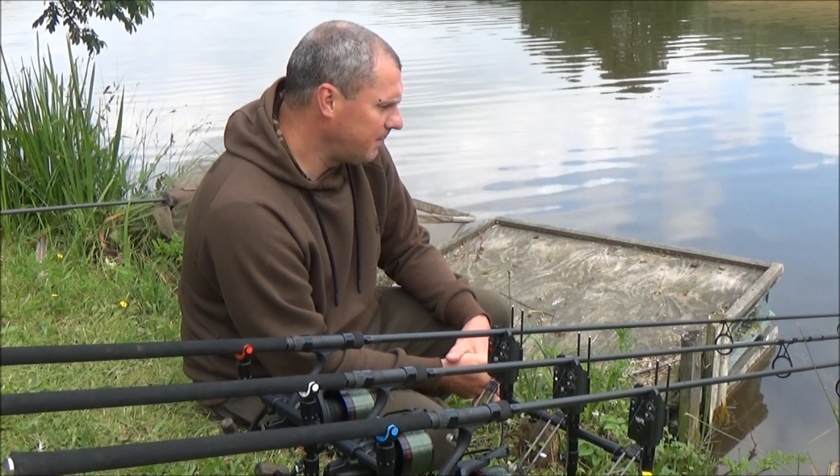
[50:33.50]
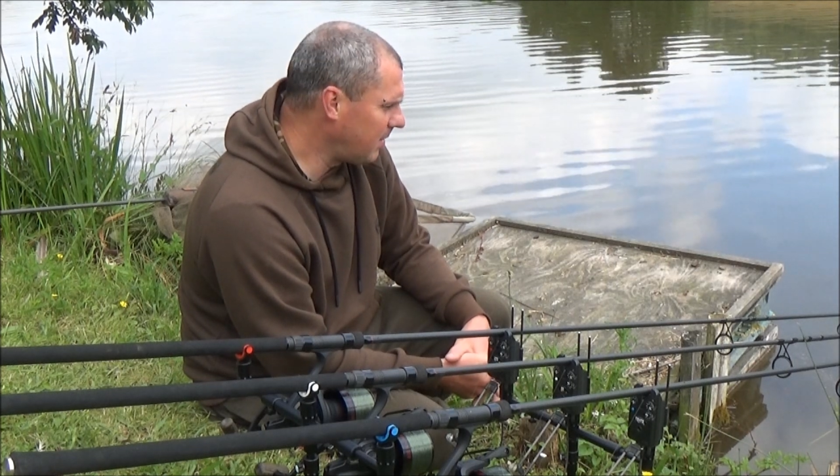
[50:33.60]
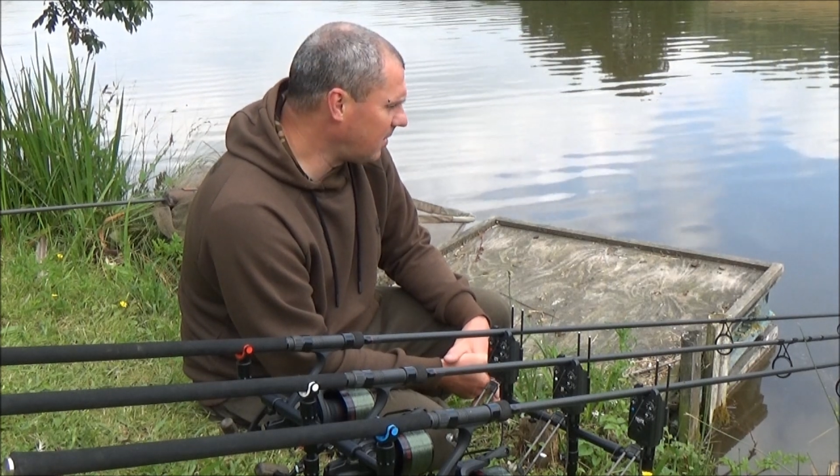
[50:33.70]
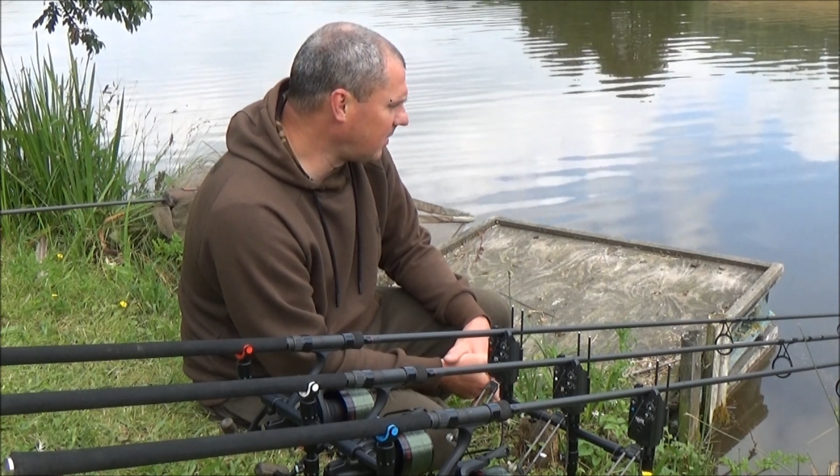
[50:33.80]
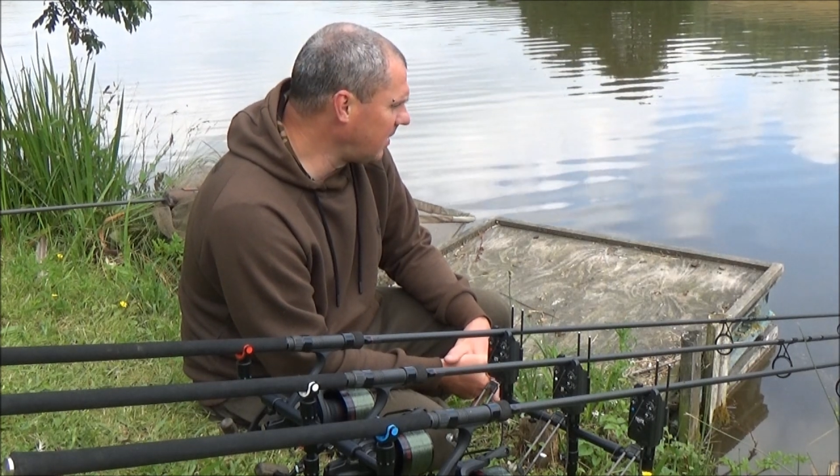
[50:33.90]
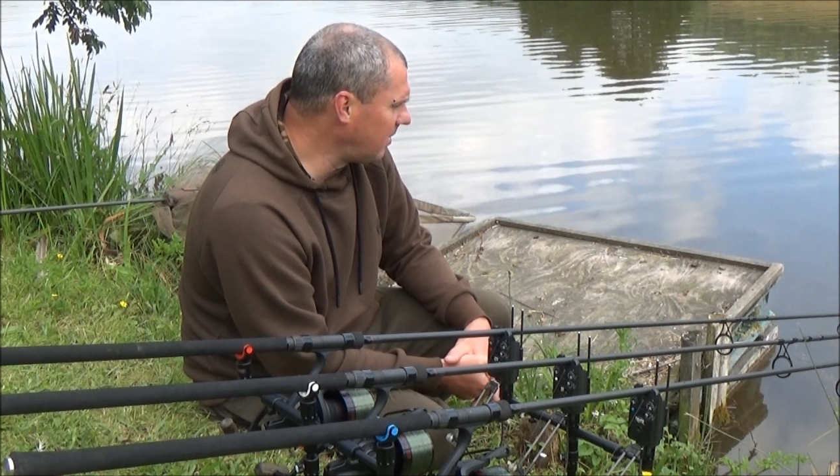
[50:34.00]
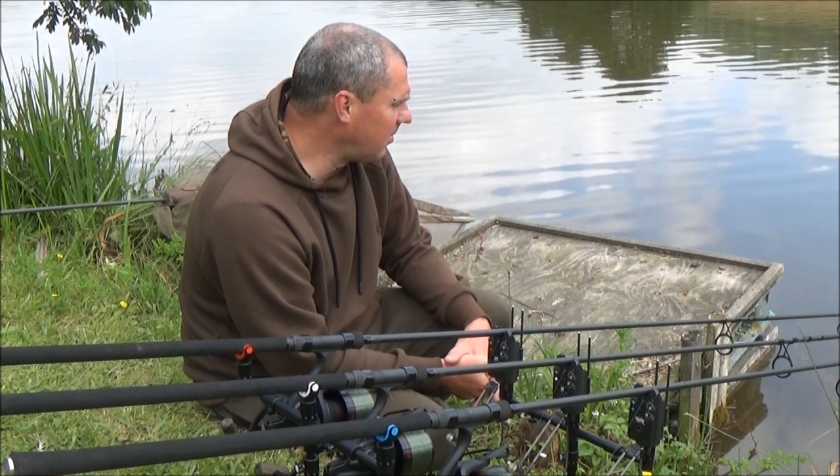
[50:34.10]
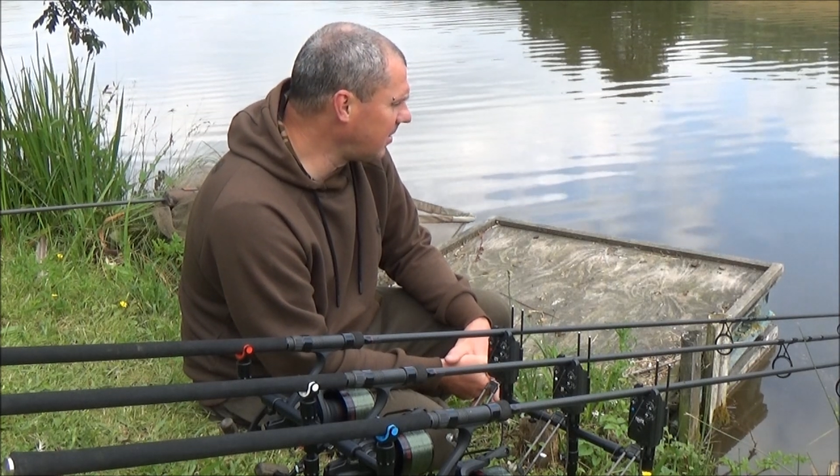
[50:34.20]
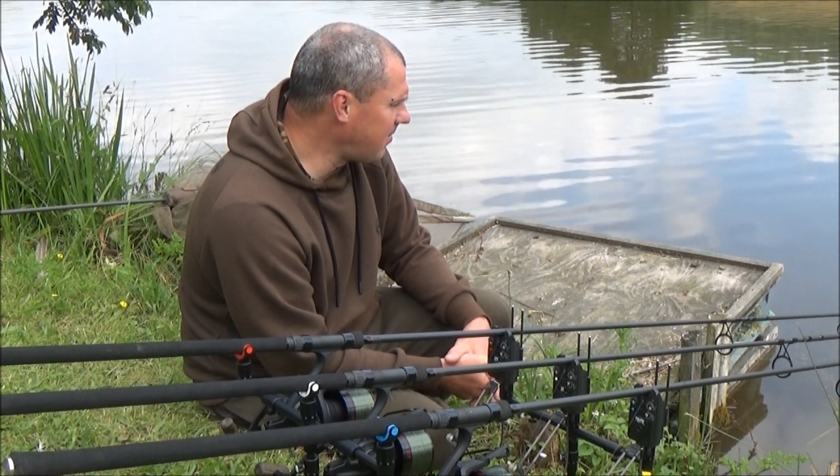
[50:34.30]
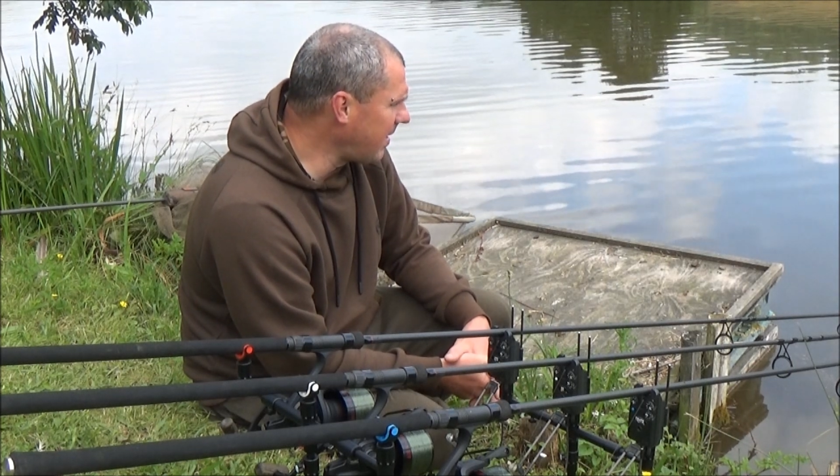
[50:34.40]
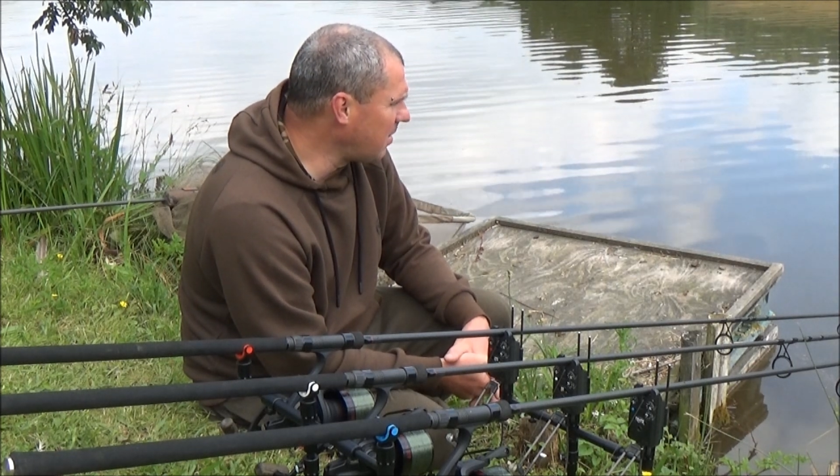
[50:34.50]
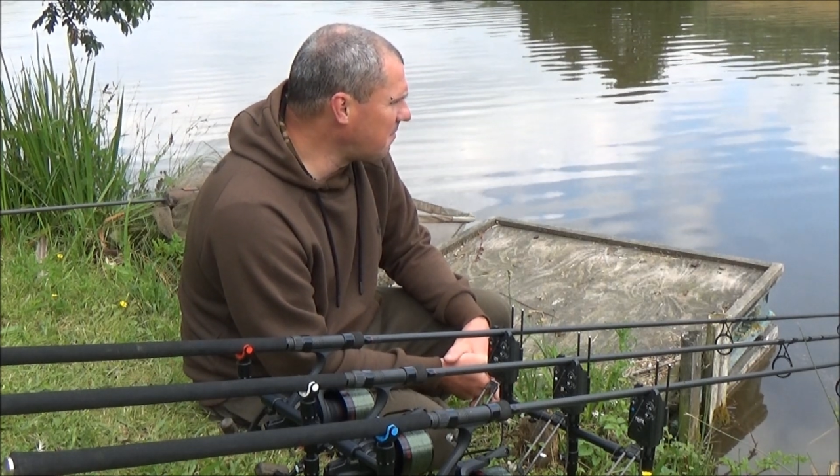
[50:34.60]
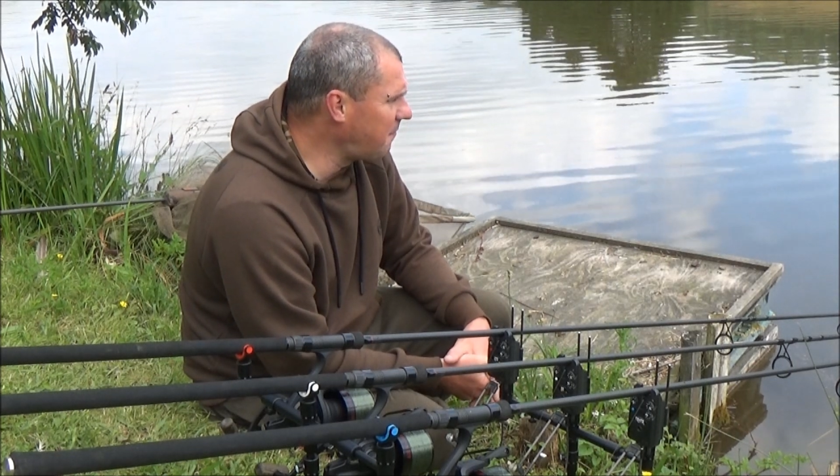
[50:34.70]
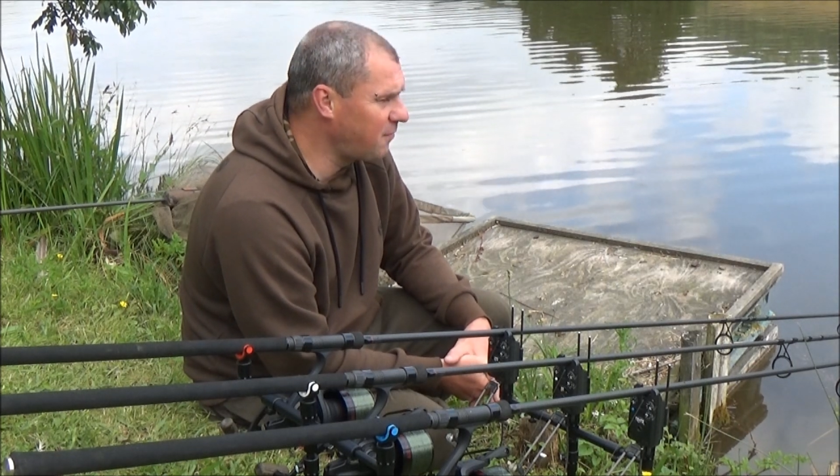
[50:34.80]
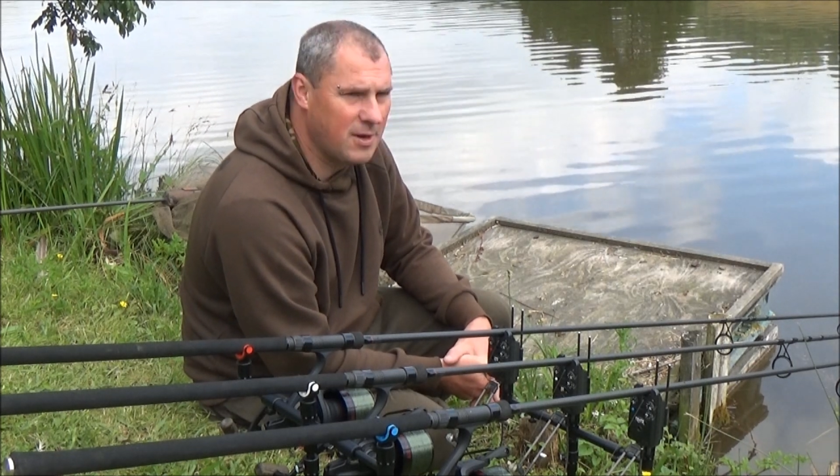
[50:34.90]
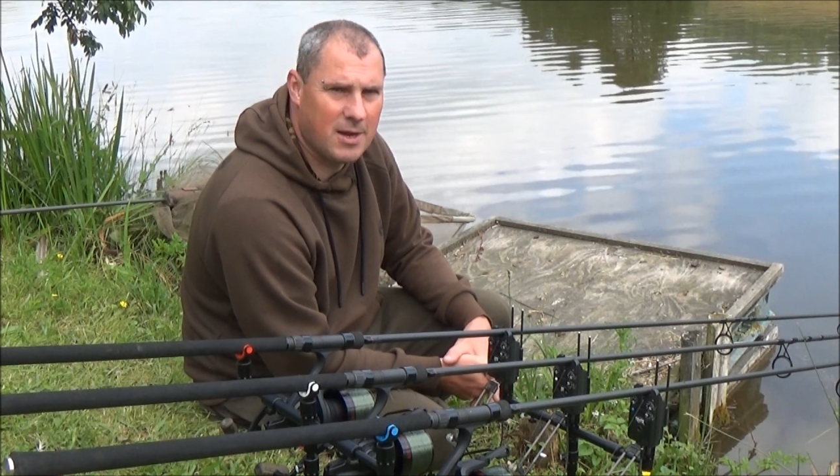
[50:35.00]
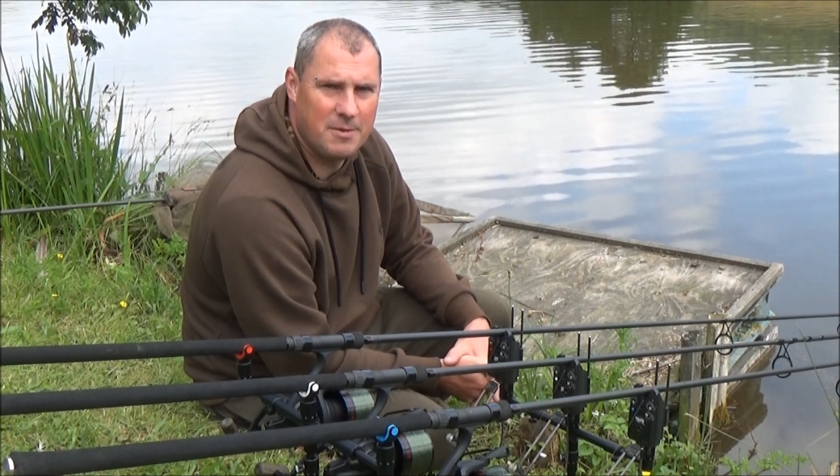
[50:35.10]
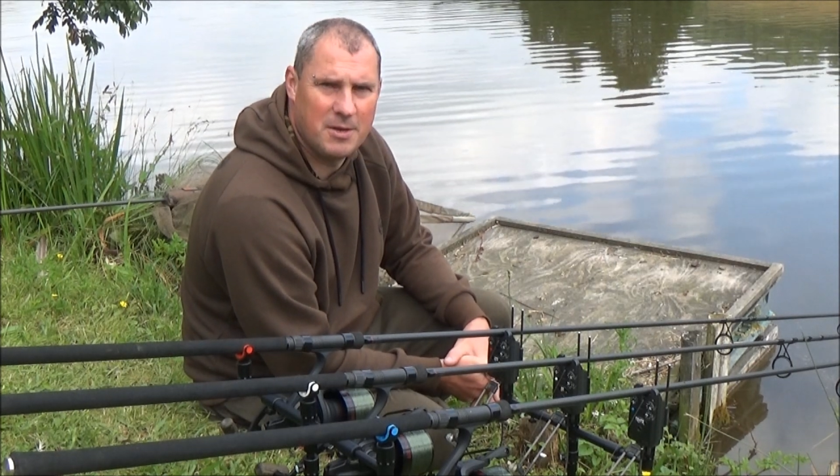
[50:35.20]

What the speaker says: but I'm going to hang on for a